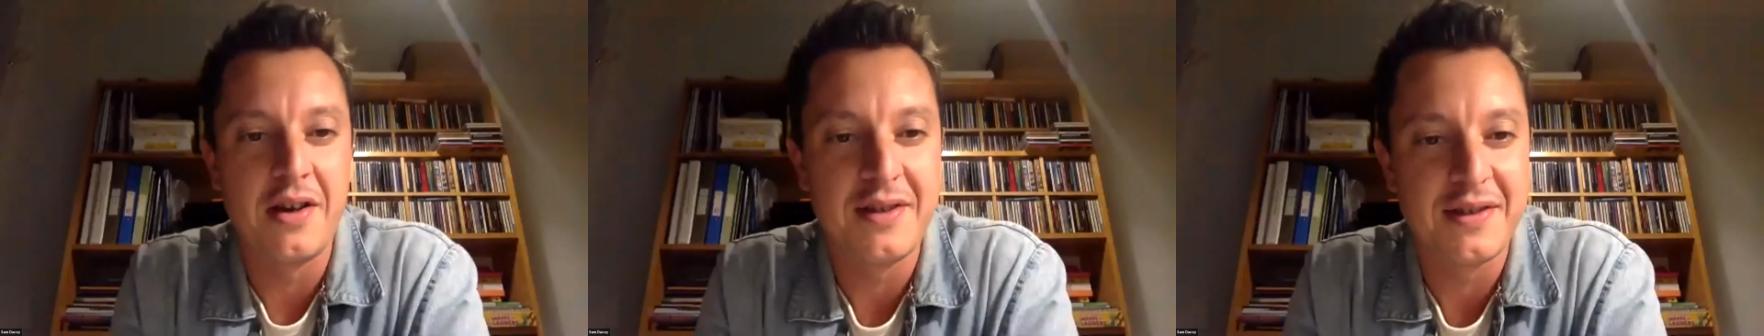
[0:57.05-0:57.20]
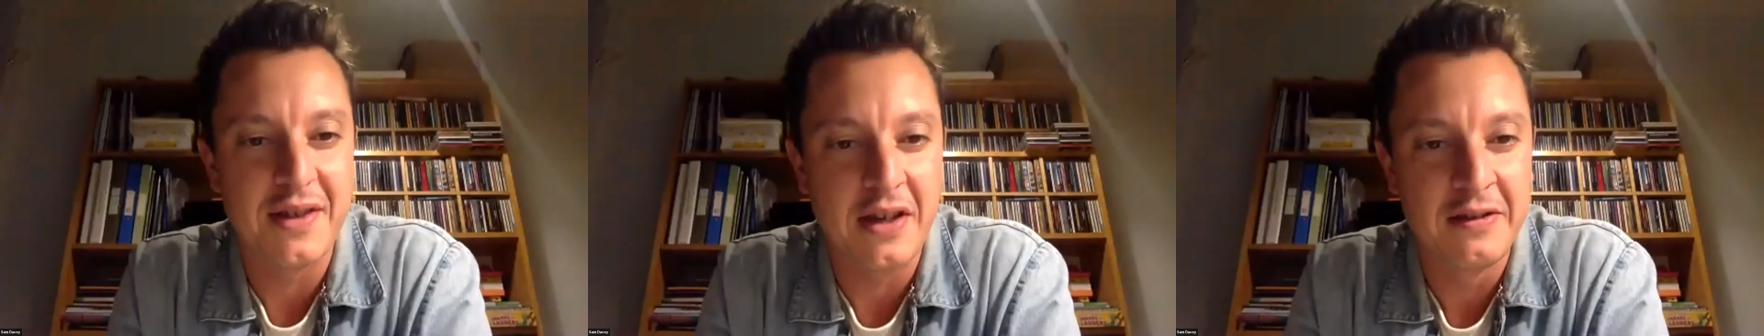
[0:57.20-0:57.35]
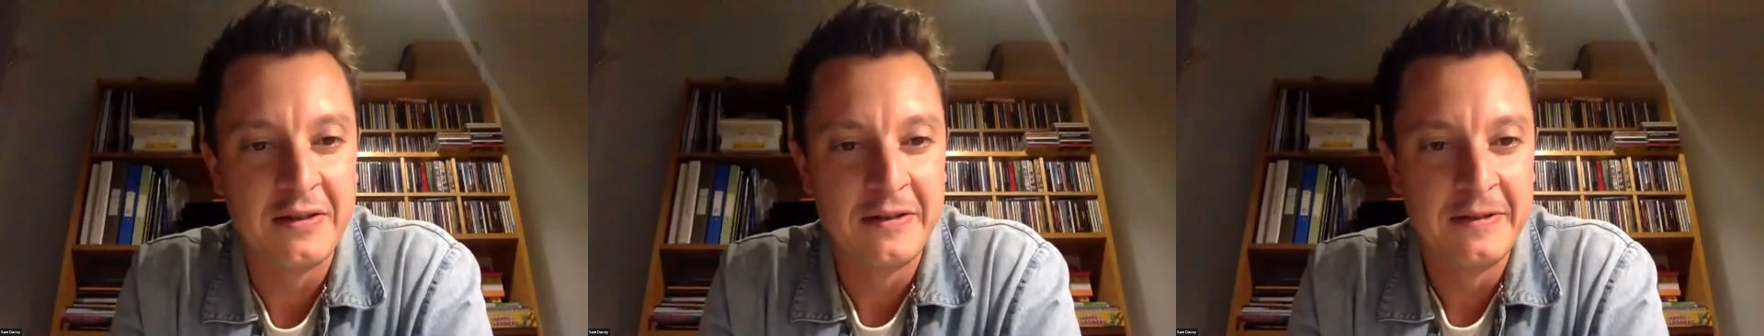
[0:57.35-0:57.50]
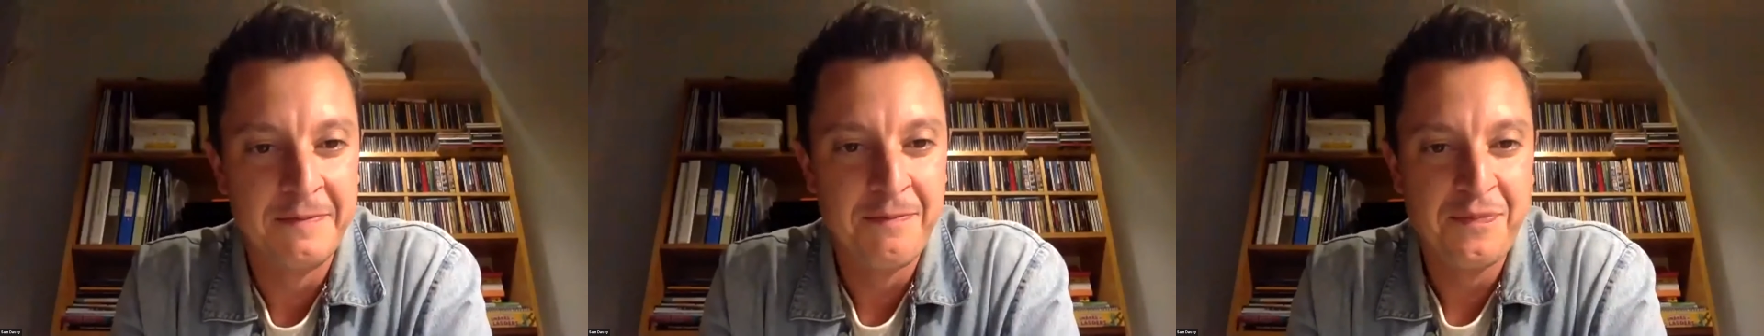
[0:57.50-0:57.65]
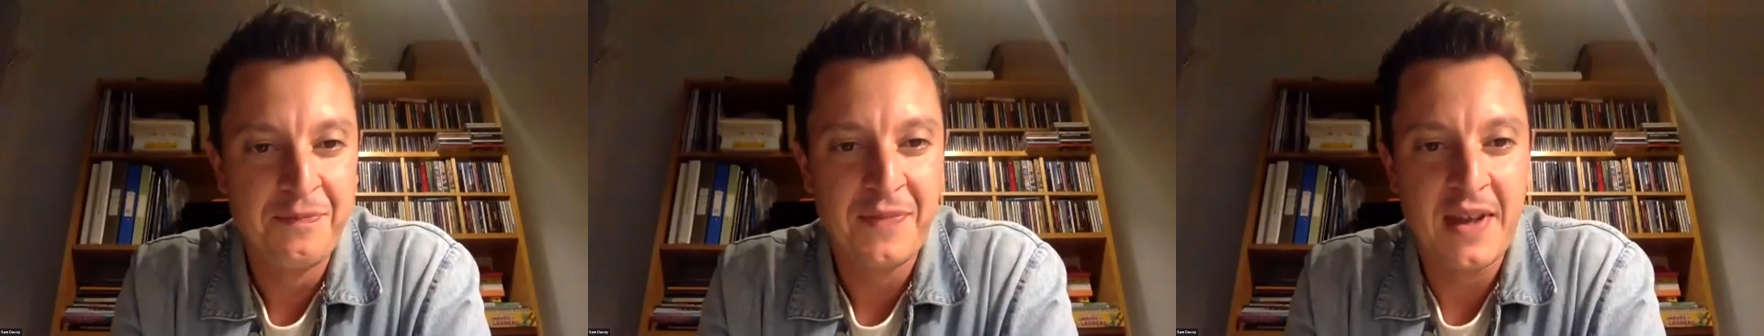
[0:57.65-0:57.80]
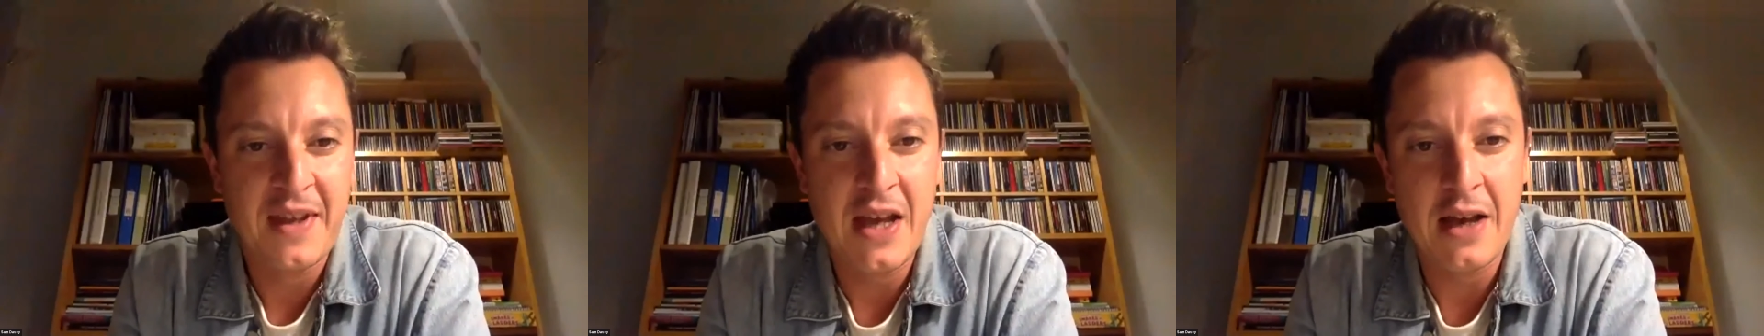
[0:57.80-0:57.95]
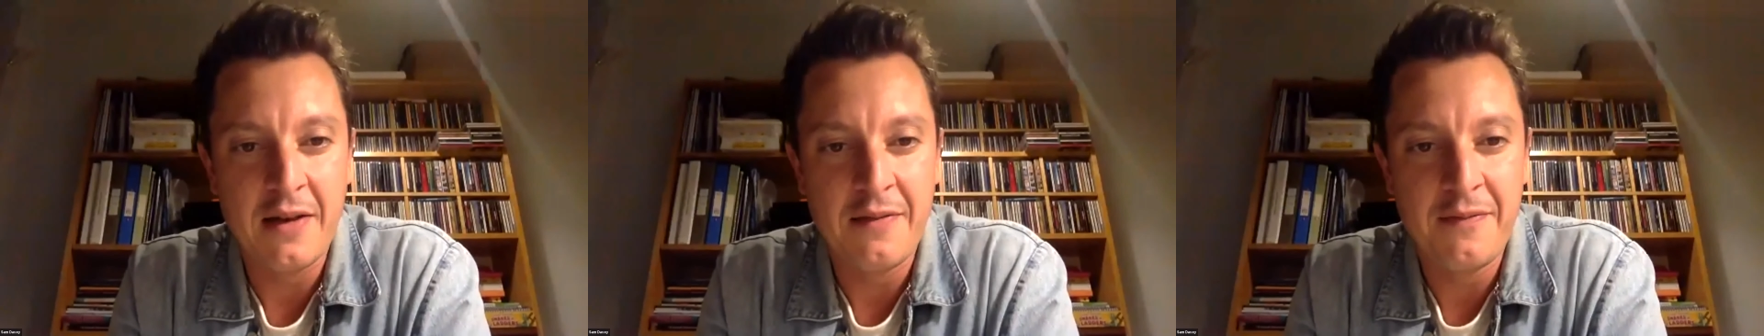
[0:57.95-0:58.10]
So,
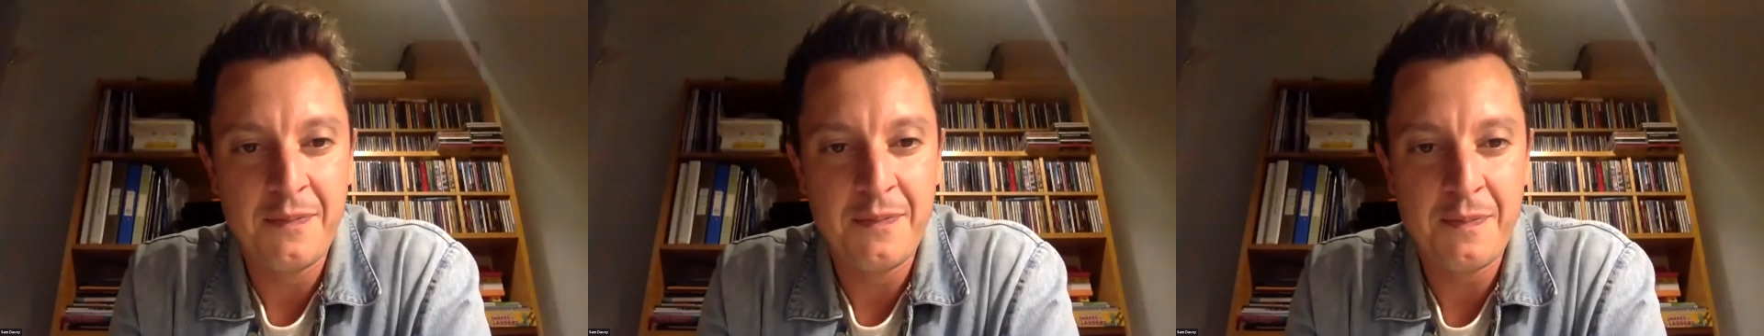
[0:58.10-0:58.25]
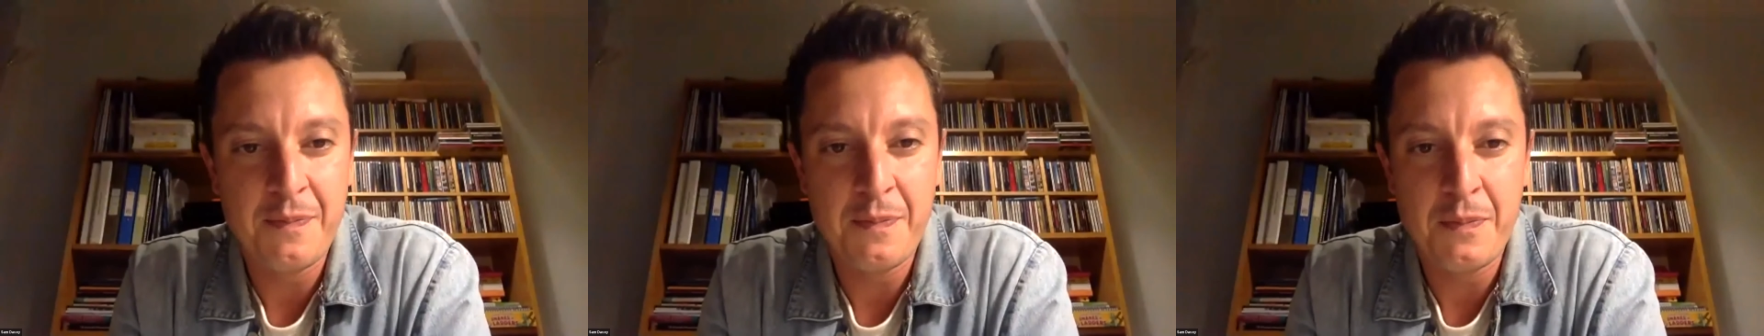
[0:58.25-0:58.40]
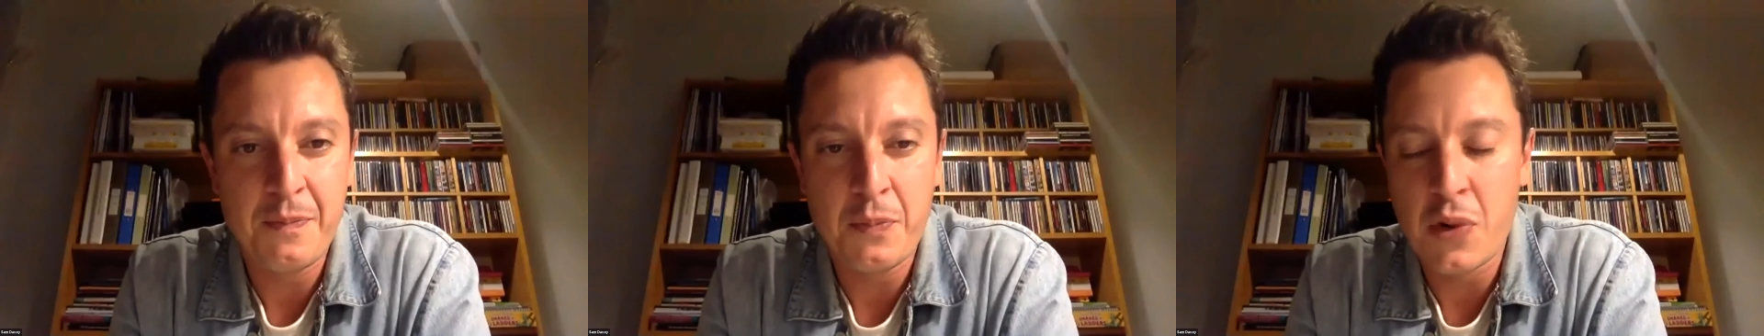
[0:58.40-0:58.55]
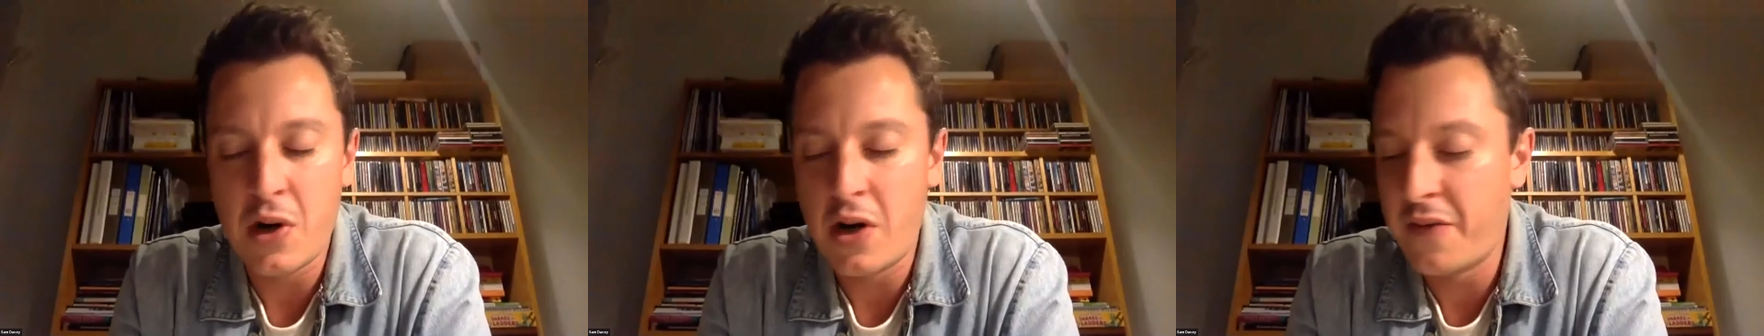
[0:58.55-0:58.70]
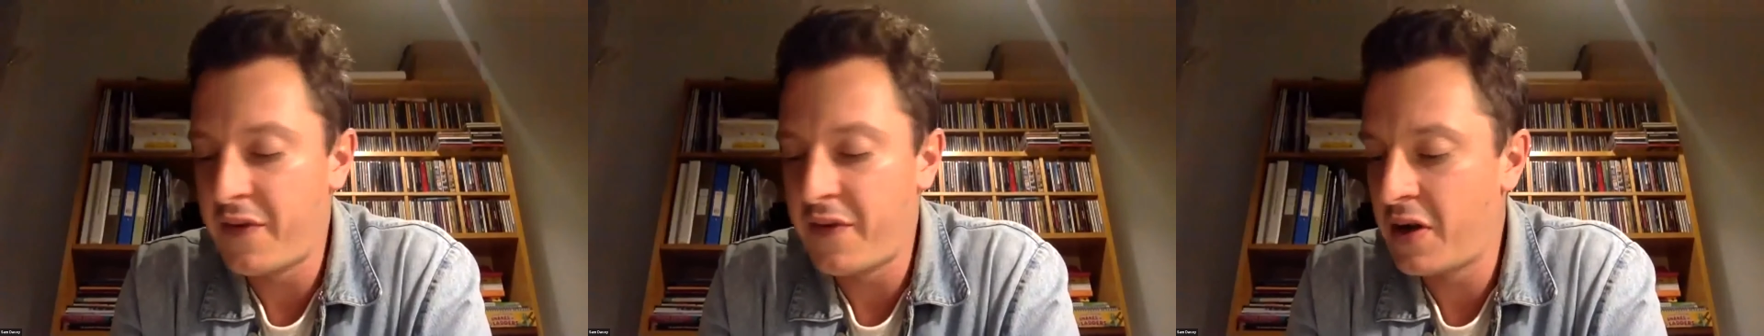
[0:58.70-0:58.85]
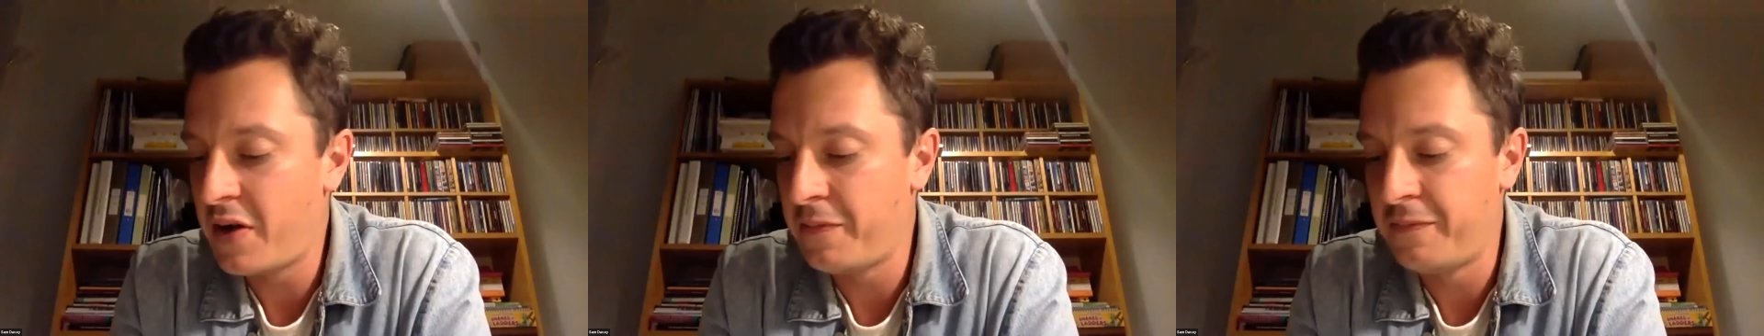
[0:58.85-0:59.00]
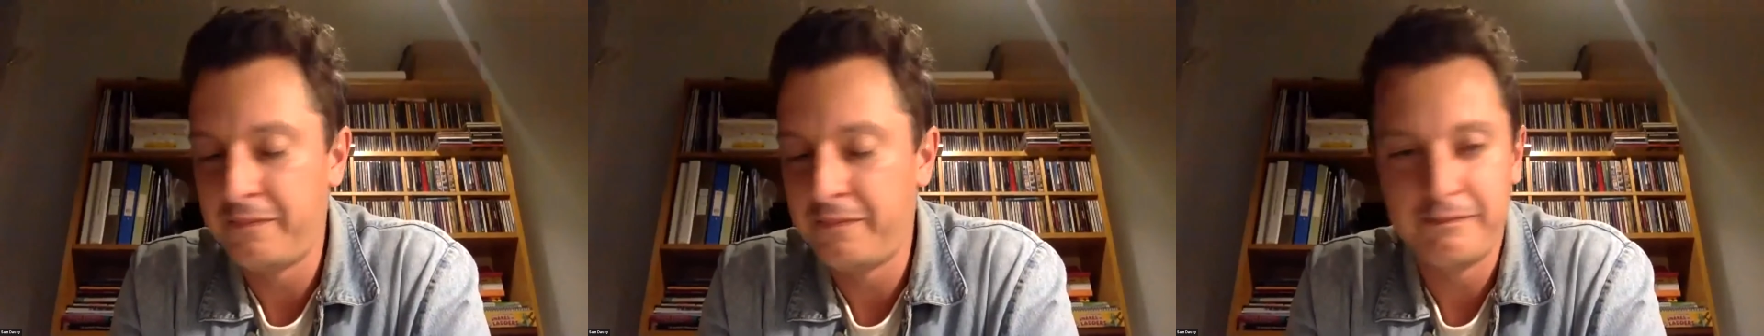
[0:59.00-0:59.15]
yeah, bravo.
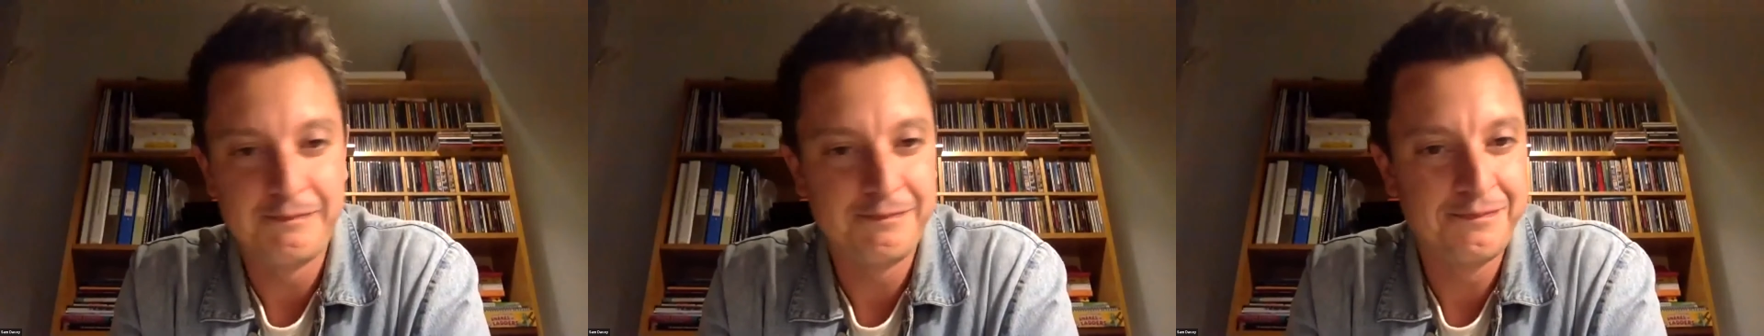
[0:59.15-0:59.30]
Thank you